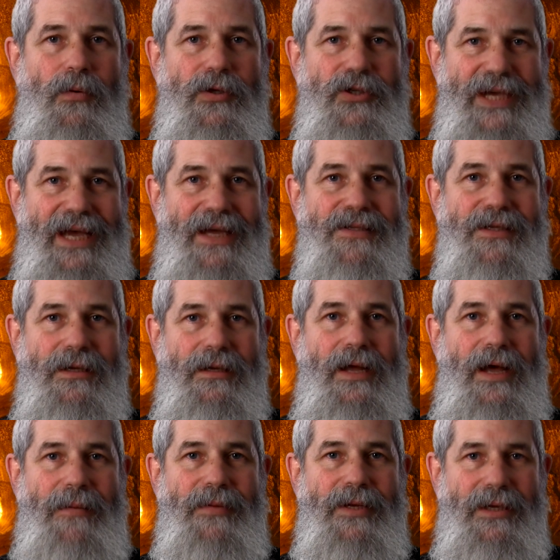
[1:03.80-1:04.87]
which has a
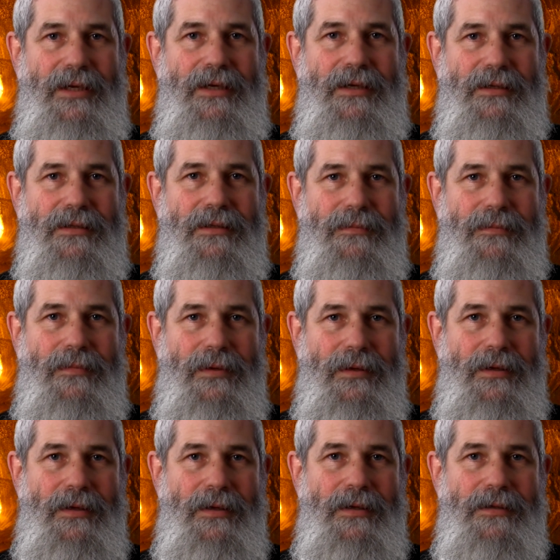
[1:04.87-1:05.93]
Lamed in it.
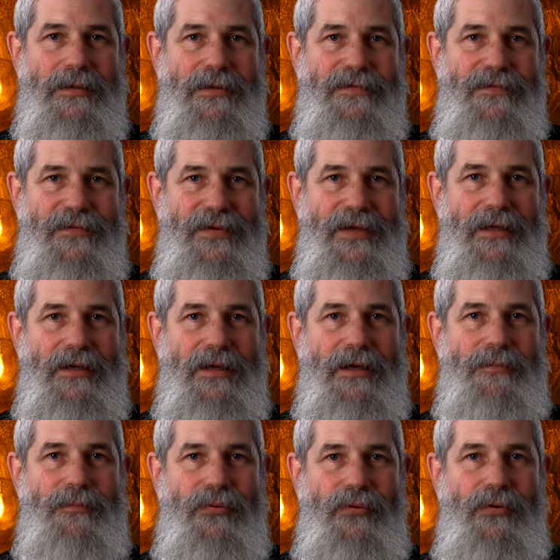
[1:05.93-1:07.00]

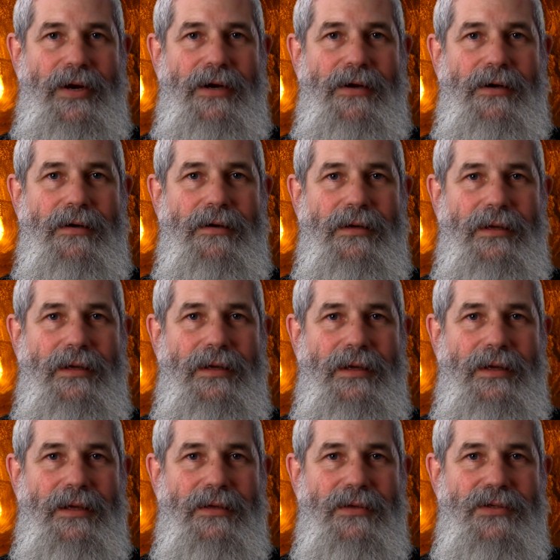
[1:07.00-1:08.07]
Tefillah, prayer,
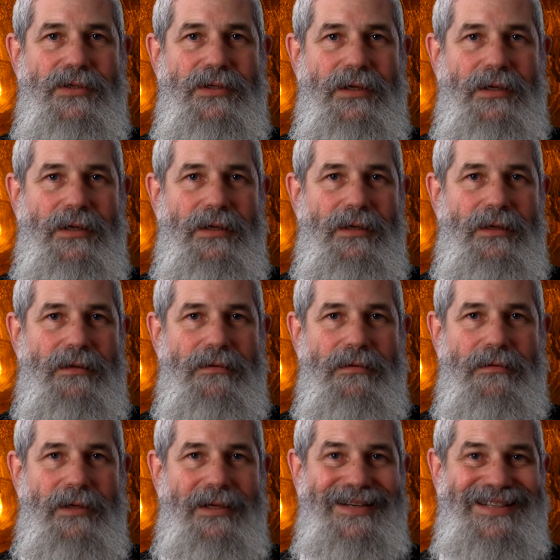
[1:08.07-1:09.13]
is in
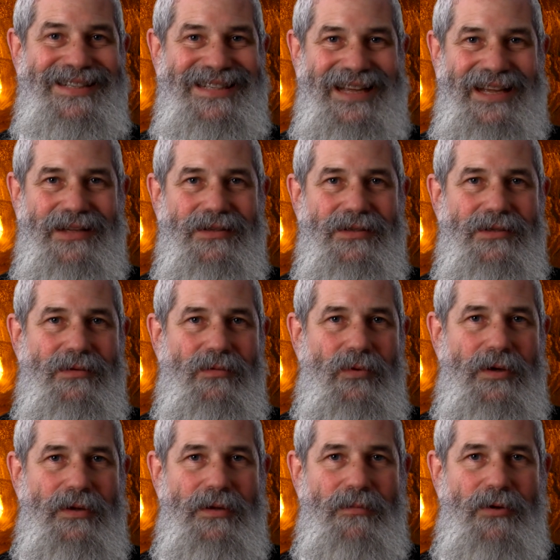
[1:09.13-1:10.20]
a sense,
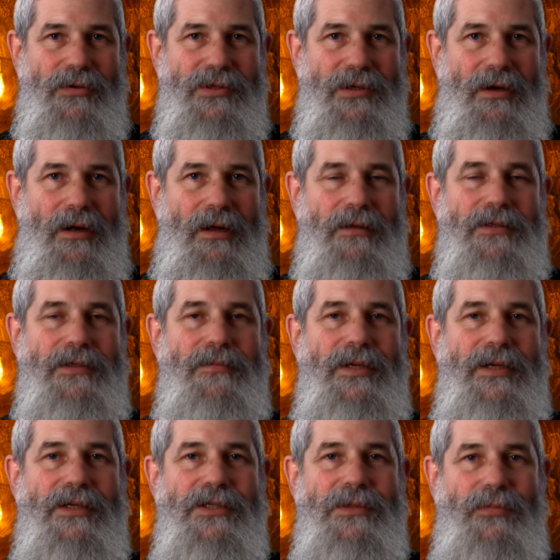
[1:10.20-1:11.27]
one of the most ultimate
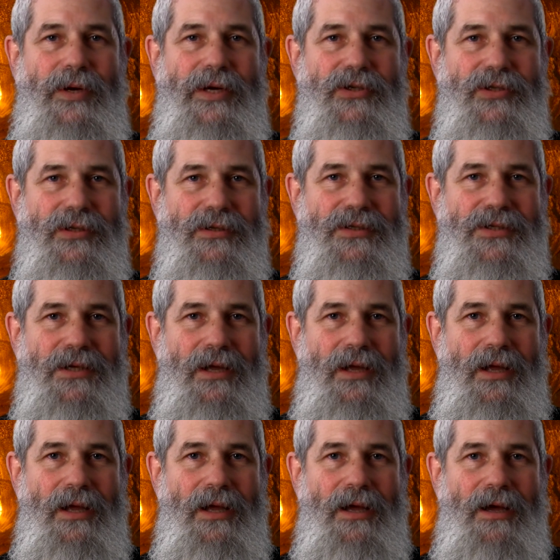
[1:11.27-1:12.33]
expressions
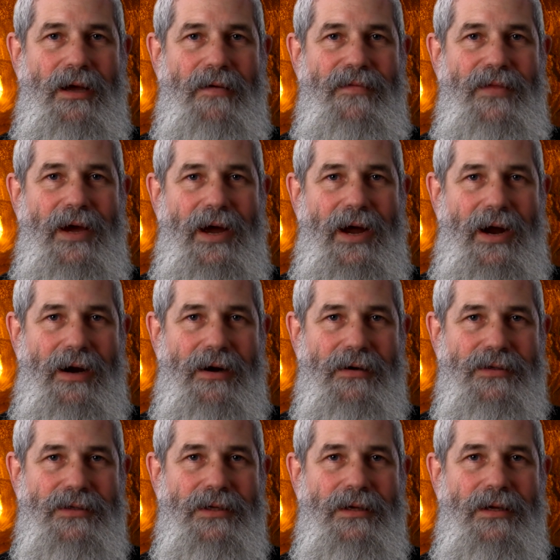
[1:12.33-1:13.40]
of the
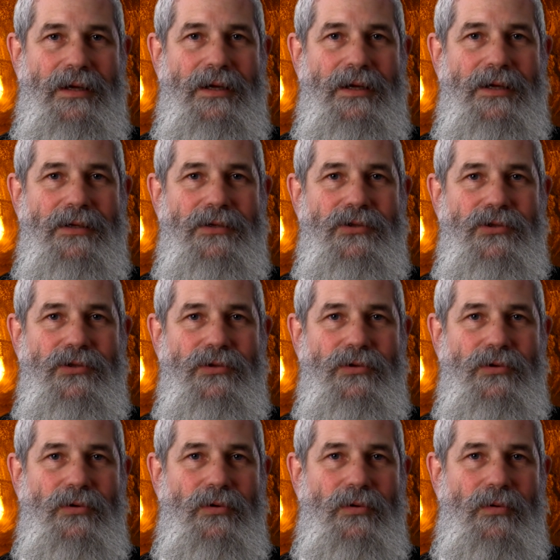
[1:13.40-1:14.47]
heart
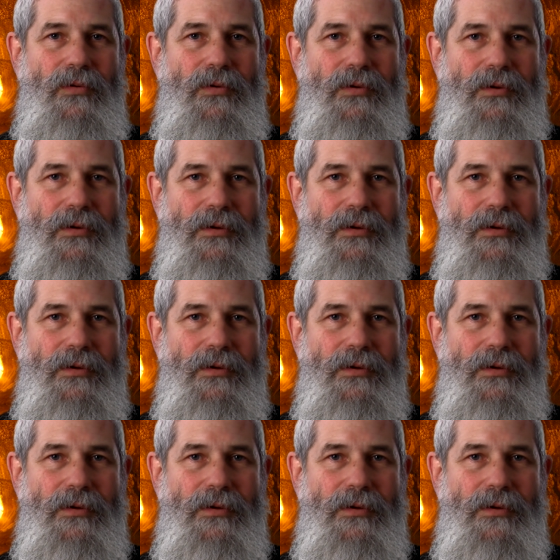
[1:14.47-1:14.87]
to